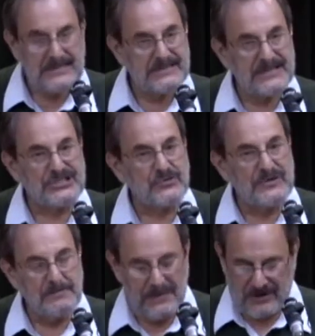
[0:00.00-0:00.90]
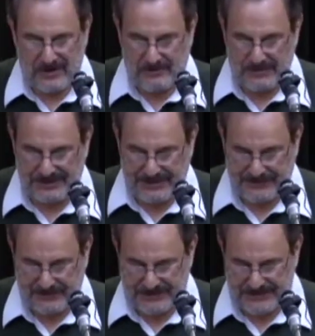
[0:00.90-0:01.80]
Such a remarkable
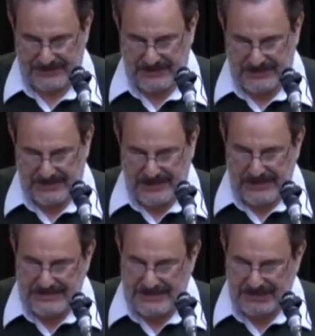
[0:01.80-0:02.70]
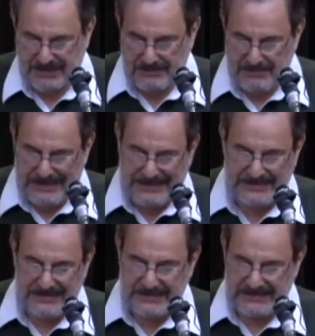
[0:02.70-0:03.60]
difference such an
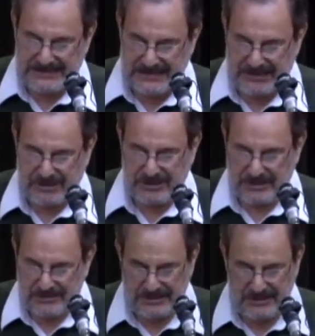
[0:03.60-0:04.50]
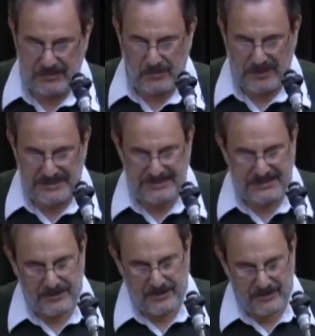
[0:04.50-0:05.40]
amazing distinction Lucille
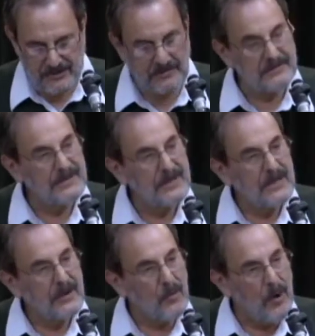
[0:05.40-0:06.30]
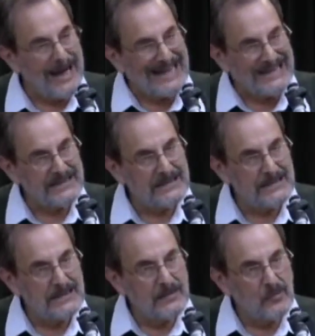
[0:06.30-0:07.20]
was in her own quiet,
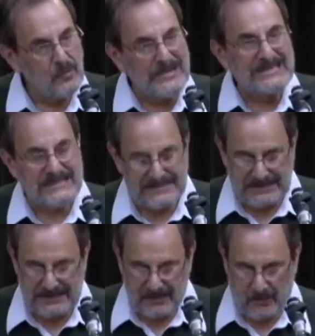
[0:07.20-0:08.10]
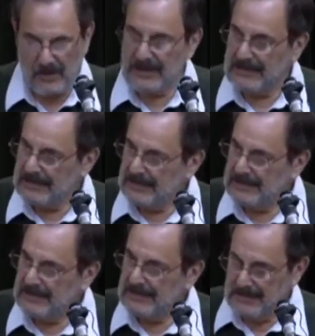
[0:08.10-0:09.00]
witnessing way
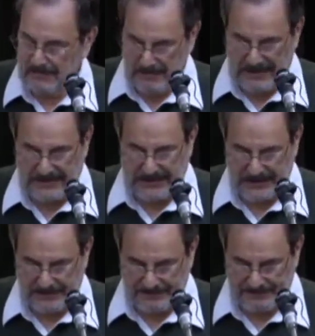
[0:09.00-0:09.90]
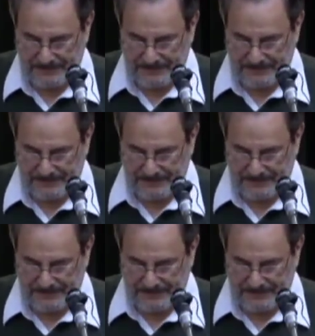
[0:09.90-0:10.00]
making.